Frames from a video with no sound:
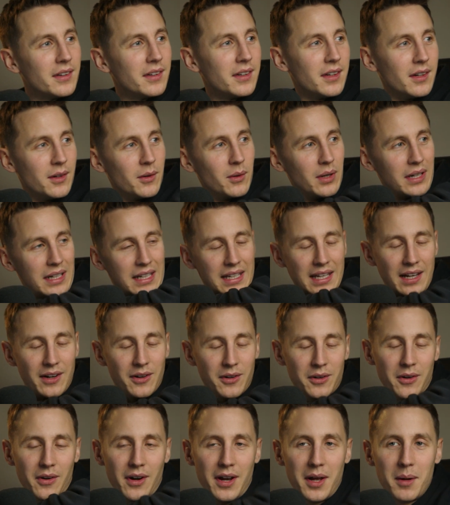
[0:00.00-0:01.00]
You know, like getting
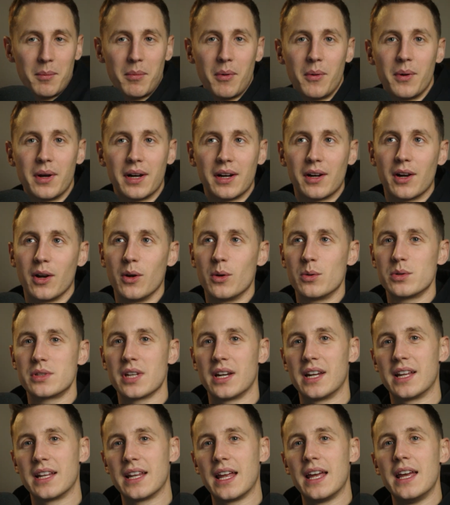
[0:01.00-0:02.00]
all your elbow in close
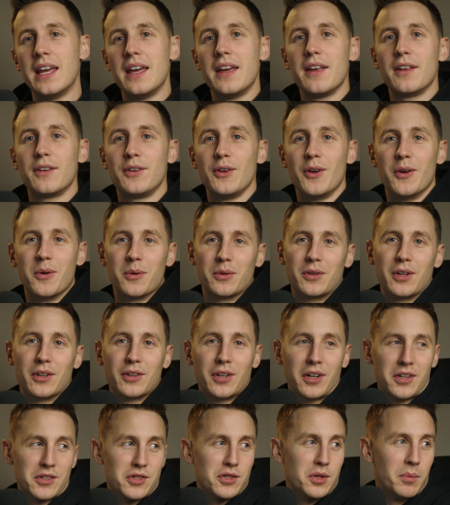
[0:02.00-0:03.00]
and it, you know, to
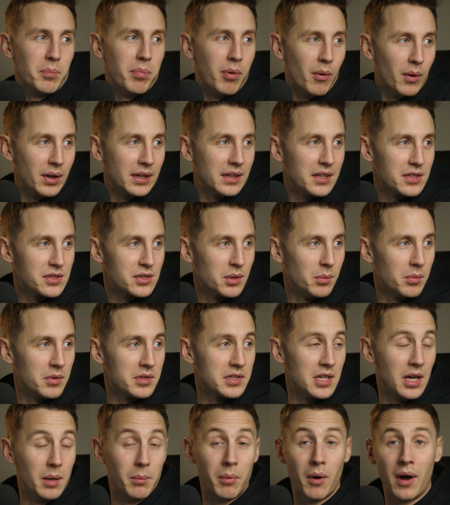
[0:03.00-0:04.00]
touch the point of someone's
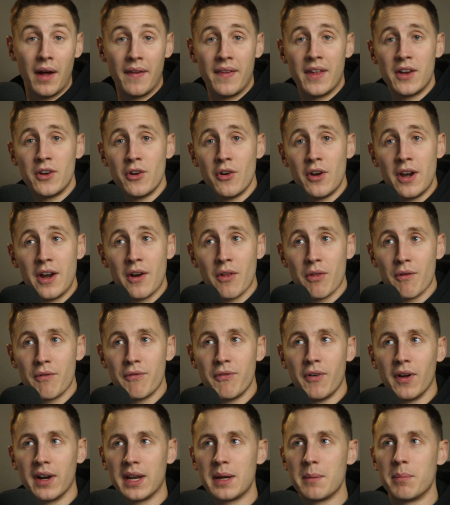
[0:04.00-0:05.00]
elbow, and then you're near the
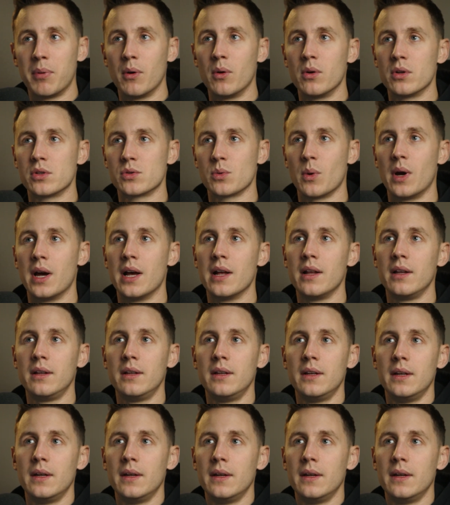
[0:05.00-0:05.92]
funny bone as well.